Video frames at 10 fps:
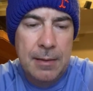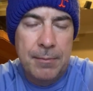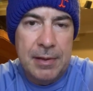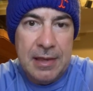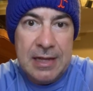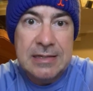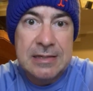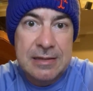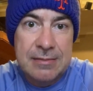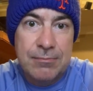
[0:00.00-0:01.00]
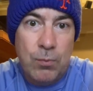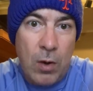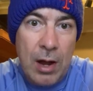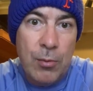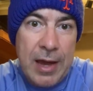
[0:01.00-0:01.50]
But that's
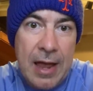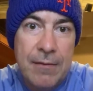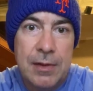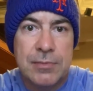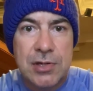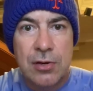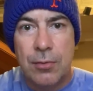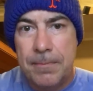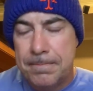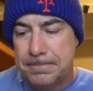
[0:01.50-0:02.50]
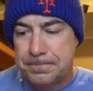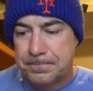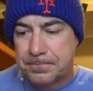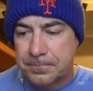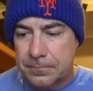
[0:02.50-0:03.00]
why we have them. So,
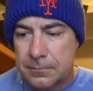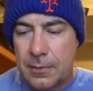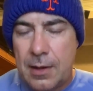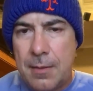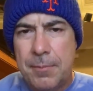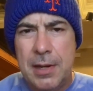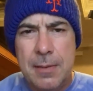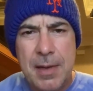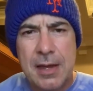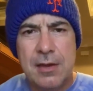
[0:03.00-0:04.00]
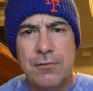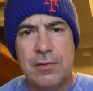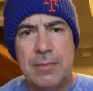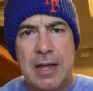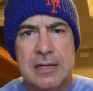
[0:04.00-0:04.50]
piggybacking
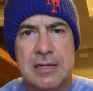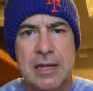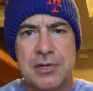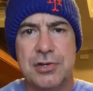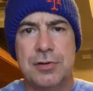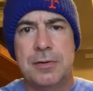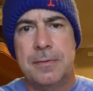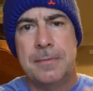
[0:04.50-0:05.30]
from last lecture,